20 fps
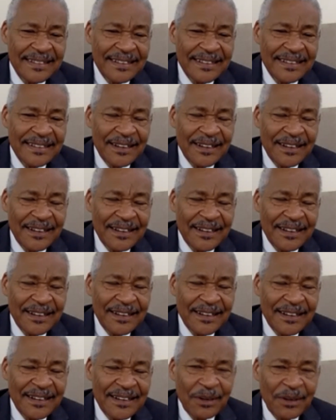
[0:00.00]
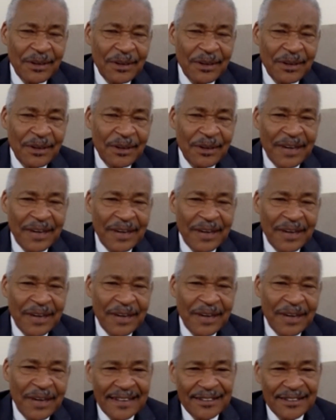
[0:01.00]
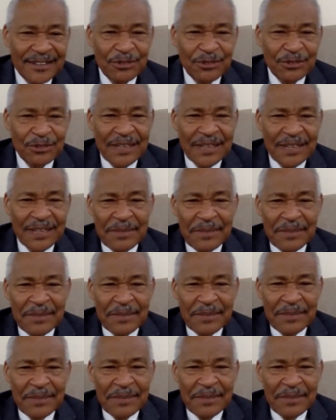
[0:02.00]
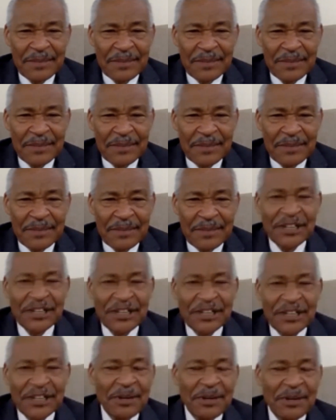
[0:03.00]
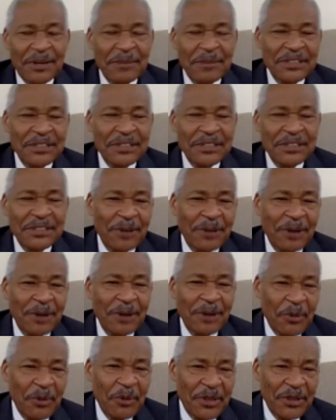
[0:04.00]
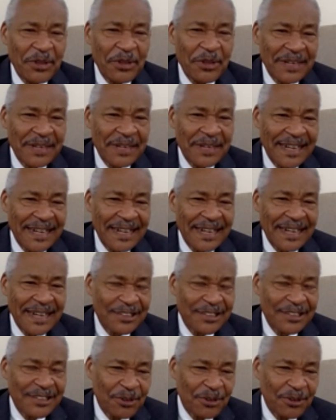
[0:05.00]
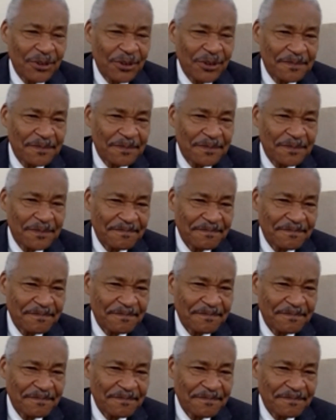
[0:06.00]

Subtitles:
Okay, so let me share one more with you, and then I let you go.